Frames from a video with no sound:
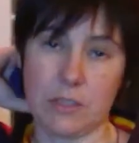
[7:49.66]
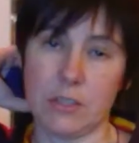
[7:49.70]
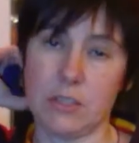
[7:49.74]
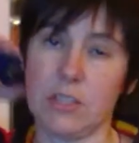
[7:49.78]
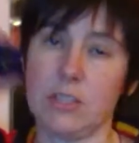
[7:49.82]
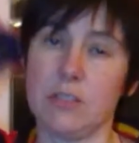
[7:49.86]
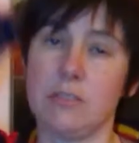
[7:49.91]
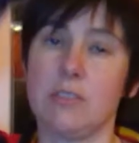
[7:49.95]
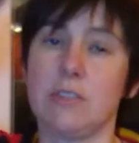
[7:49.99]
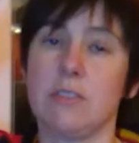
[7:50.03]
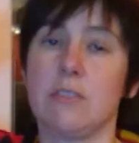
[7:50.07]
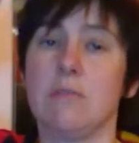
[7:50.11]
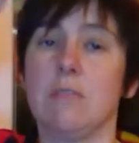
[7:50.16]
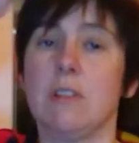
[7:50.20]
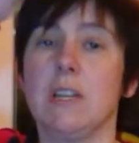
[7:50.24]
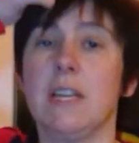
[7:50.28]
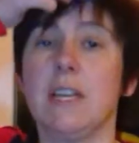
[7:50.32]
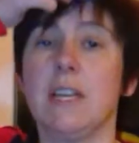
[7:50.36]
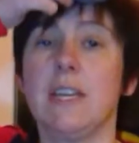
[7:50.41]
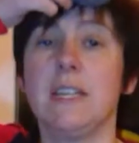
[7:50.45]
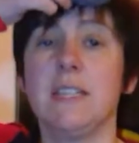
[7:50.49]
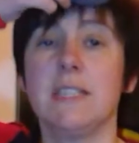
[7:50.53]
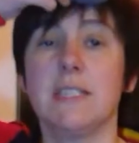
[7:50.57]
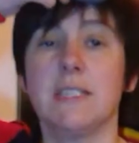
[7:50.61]
Choose to
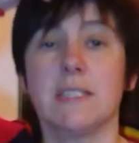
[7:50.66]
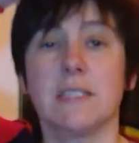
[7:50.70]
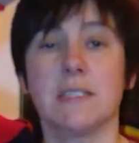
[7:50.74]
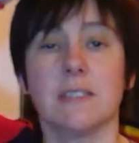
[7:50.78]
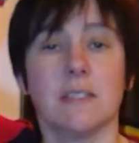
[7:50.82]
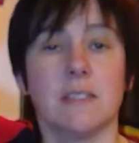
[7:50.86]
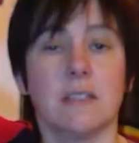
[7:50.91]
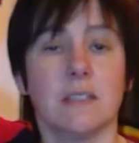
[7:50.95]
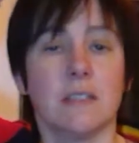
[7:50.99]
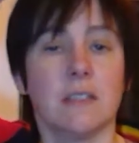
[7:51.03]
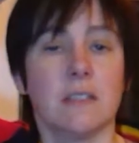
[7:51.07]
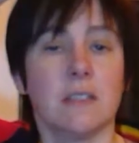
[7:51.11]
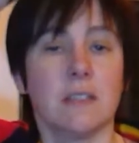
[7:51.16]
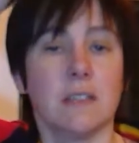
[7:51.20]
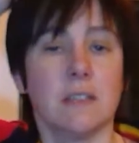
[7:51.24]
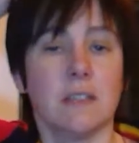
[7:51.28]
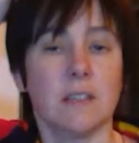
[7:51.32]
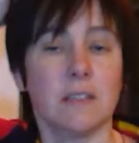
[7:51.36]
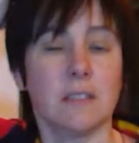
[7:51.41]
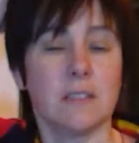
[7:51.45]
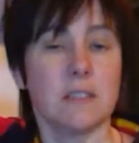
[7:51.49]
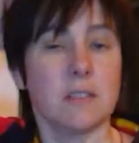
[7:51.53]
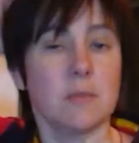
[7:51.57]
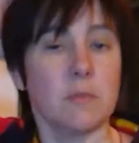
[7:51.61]
release
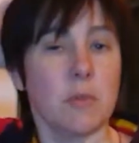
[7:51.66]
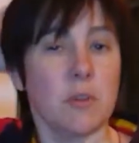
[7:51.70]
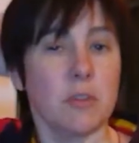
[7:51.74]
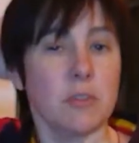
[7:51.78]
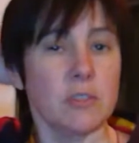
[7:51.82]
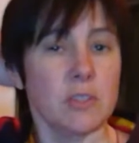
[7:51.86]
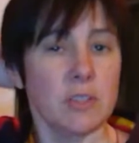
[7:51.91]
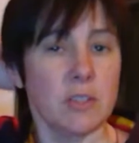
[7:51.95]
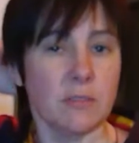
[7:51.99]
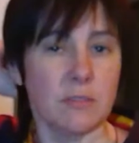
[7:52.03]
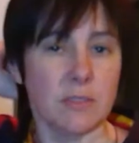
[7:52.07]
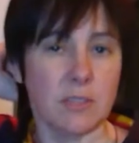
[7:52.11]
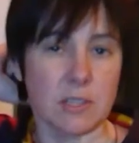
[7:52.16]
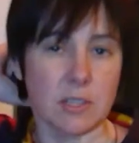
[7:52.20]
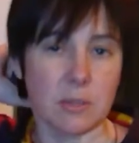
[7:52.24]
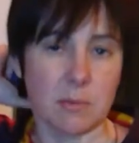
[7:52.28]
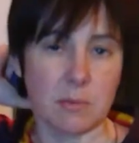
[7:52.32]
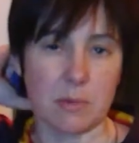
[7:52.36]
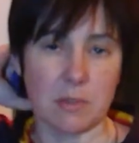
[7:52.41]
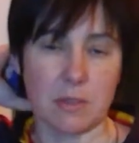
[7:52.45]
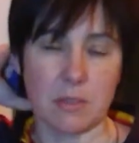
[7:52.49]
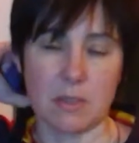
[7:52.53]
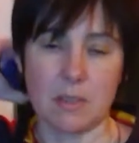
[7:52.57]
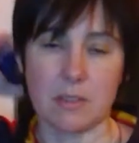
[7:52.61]
this emotion of
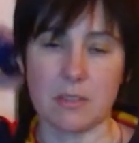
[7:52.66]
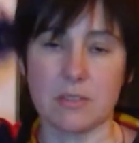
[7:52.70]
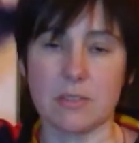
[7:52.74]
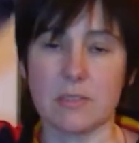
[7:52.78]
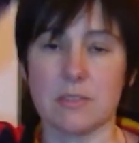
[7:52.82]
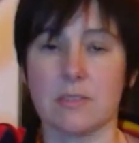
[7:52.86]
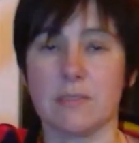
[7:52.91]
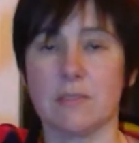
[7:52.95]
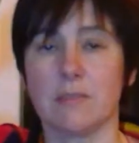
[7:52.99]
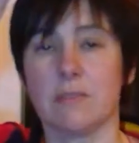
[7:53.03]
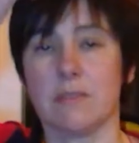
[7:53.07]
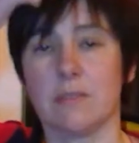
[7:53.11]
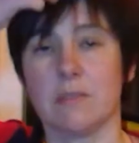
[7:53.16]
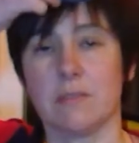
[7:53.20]
stubbornness.